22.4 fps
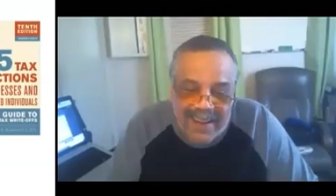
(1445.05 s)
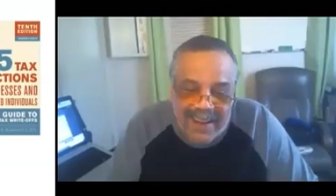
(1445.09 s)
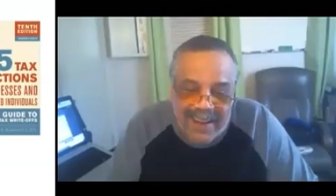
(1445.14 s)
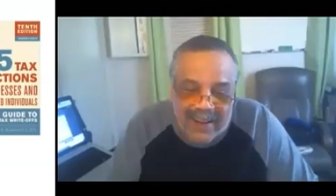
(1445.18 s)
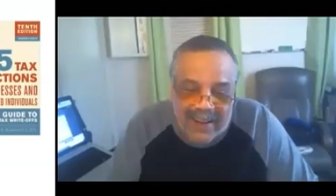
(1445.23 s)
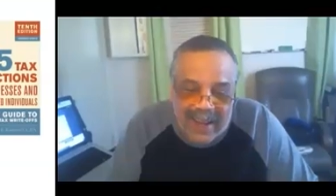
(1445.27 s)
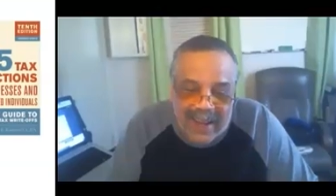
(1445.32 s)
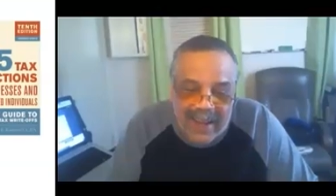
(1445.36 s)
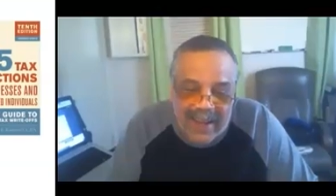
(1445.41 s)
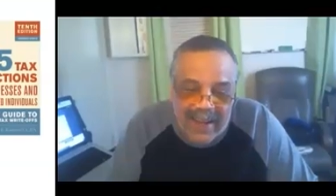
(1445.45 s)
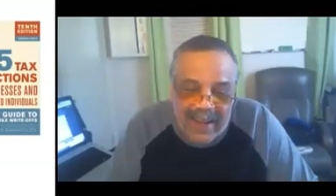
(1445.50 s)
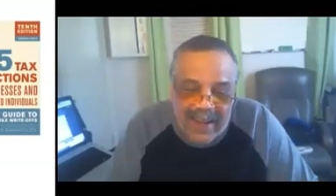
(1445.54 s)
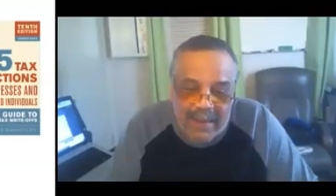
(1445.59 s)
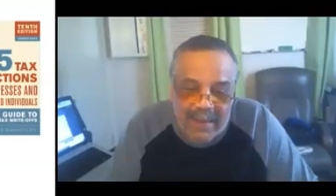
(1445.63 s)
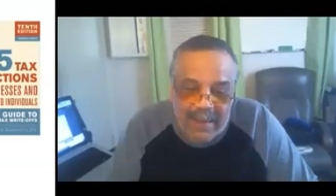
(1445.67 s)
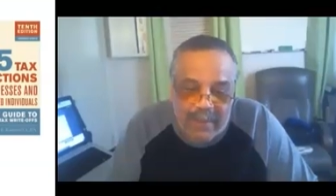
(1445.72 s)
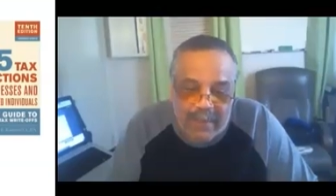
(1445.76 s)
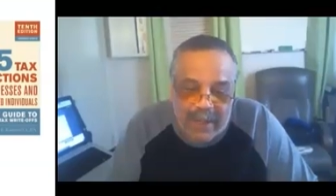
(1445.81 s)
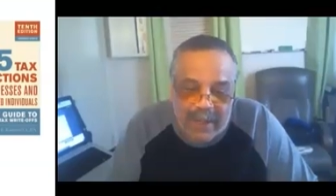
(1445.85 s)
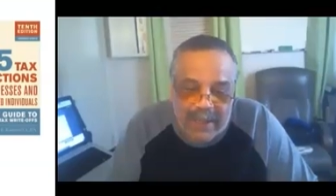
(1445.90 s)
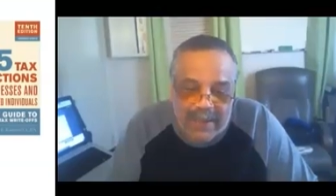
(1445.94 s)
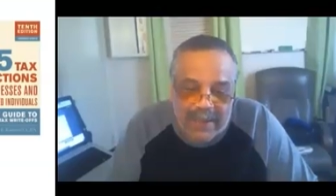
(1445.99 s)
Okay,
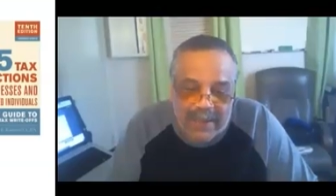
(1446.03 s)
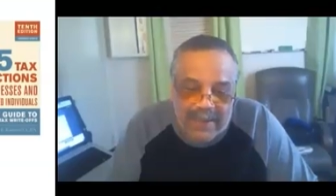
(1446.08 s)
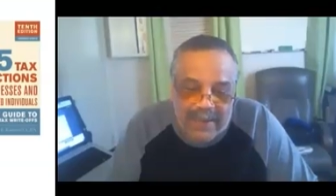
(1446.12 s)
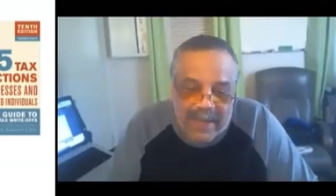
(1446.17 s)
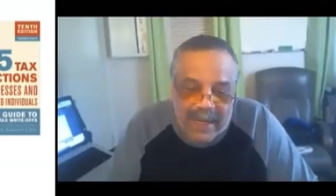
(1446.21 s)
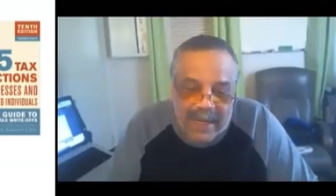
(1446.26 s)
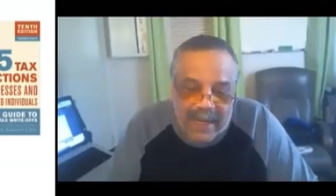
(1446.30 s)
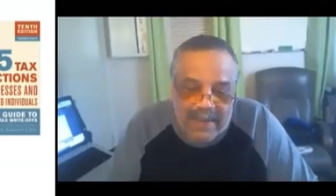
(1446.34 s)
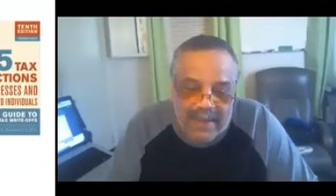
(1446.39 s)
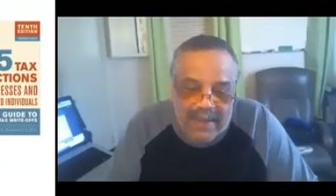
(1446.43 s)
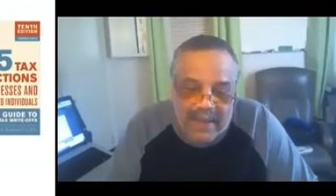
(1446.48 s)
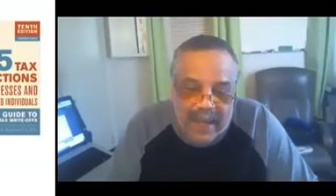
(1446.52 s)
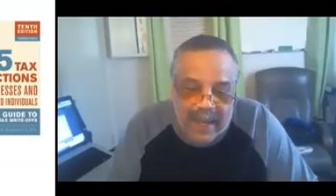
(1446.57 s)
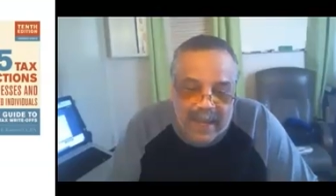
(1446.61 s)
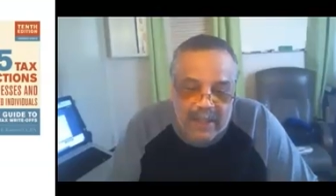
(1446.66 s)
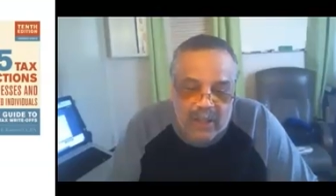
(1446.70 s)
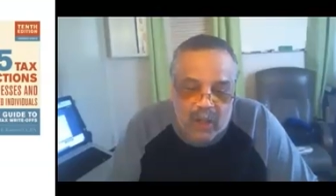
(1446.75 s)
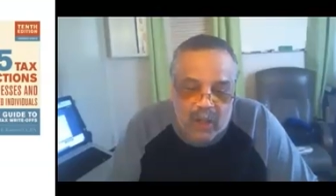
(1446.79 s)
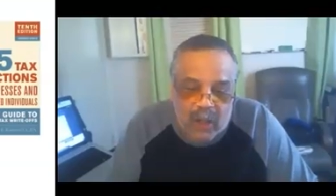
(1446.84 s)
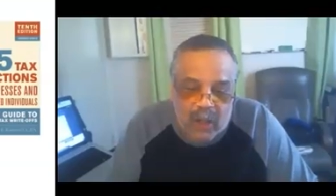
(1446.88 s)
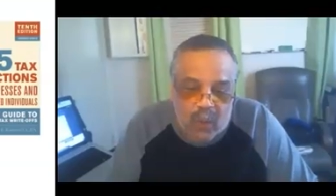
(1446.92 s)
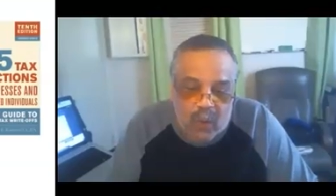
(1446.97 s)
but it says
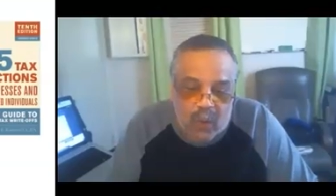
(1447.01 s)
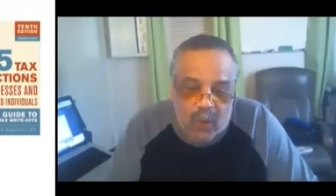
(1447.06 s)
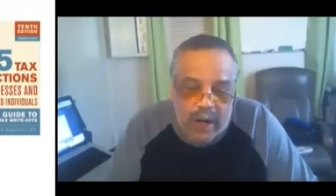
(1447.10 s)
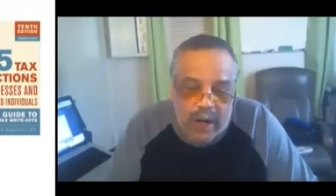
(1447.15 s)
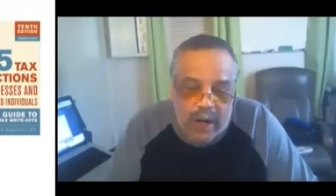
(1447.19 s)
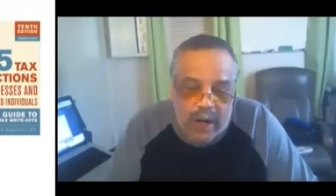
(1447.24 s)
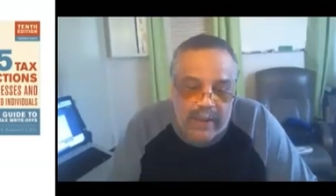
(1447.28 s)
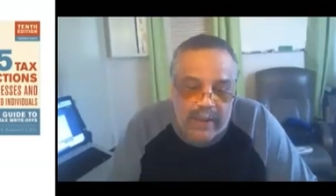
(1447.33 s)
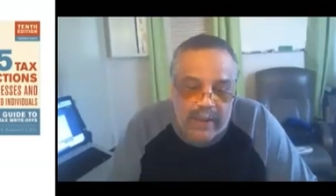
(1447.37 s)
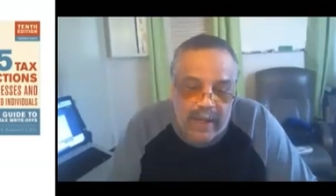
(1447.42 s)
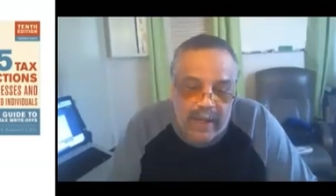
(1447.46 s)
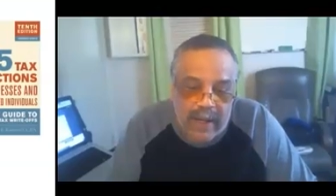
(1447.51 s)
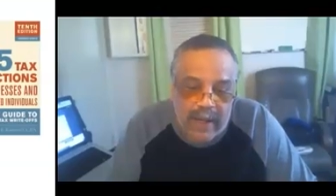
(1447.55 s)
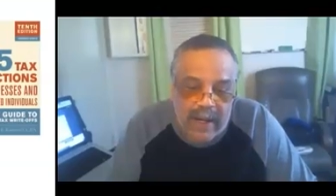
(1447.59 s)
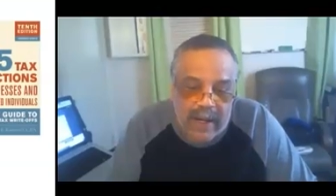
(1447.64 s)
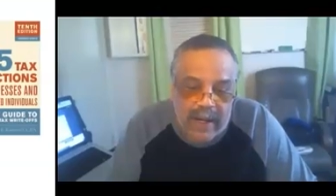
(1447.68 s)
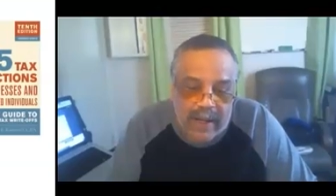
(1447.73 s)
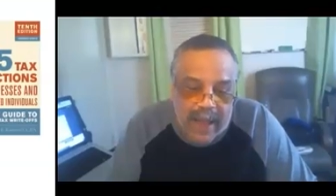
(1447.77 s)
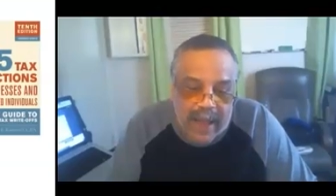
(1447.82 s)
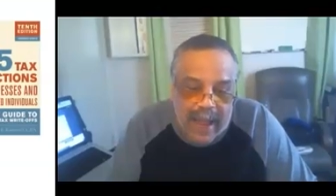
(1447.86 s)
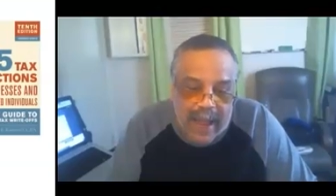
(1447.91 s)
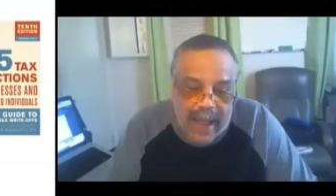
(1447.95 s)
Schedule 1,
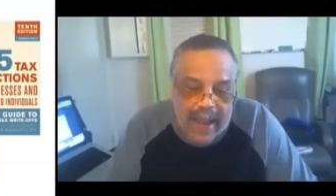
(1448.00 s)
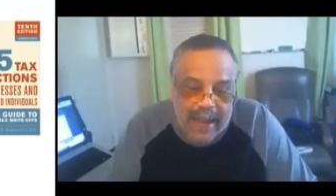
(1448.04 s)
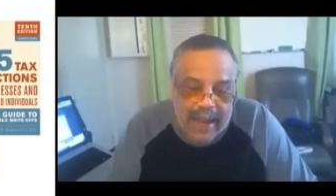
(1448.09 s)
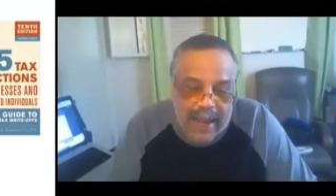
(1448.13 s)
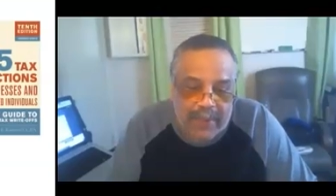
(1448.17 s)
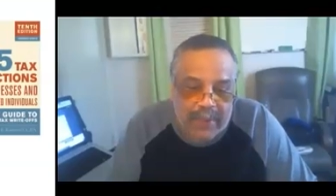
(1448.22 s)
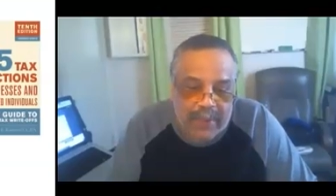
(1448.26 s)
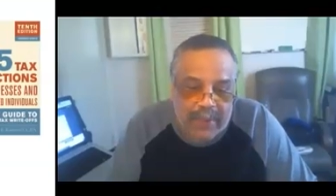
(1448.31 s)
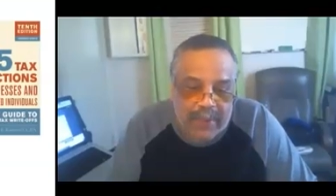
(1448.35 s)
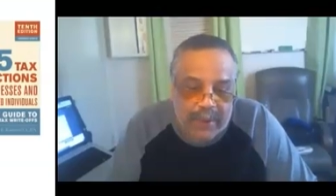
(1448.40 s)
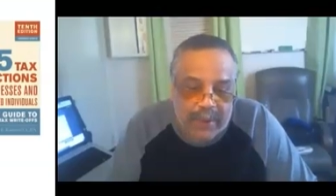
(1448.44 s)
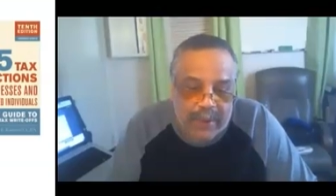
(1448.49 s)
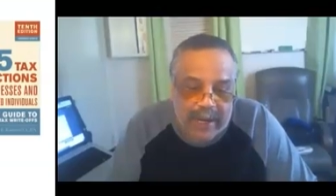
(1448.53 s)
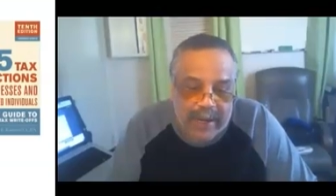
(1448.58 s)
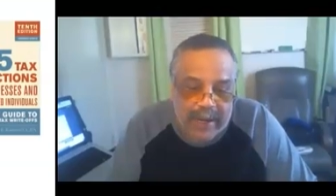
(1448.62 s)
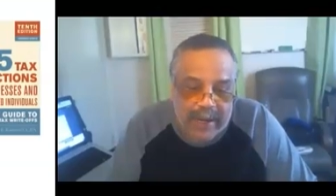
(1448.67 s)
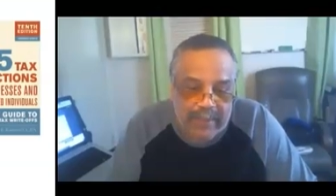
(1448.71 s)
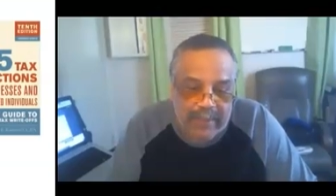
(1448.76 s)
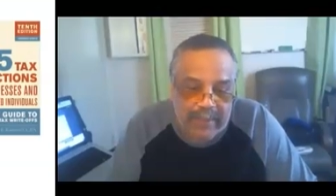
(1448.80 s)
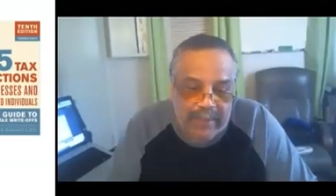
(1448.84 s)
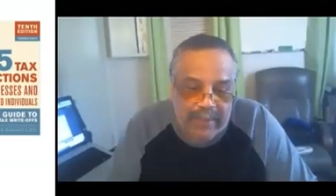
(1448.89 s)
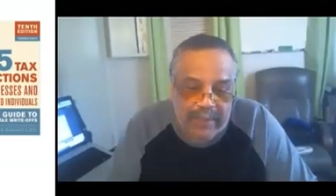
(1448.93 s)
line 3.